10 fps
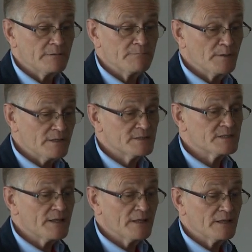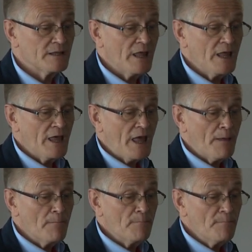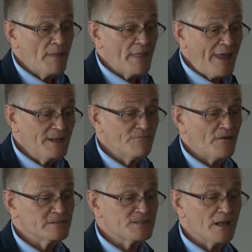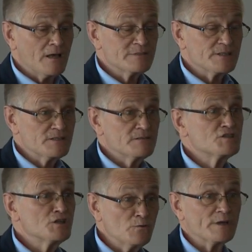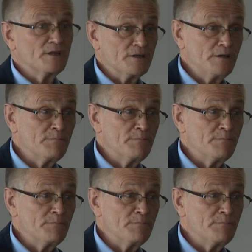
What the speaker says: But any false alarms that do occur,